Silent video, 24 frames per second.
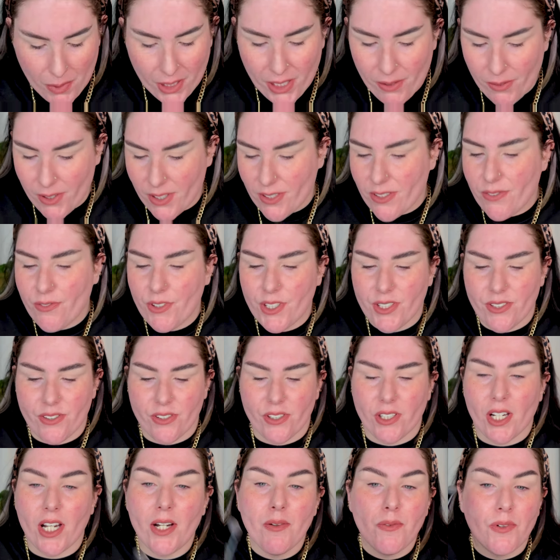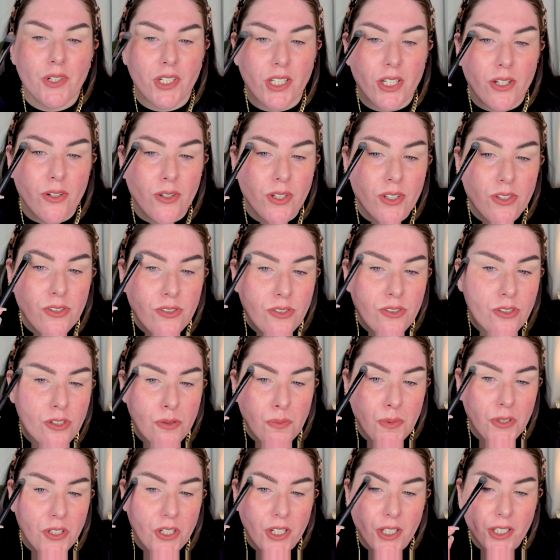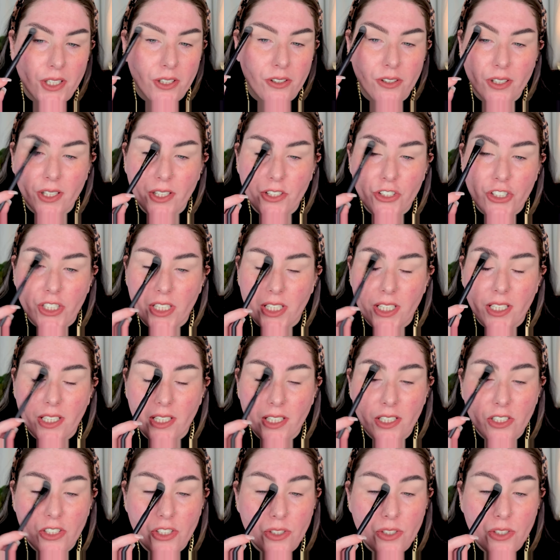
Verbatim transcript: But anyways, for this look, I want to go like super dark and grungy.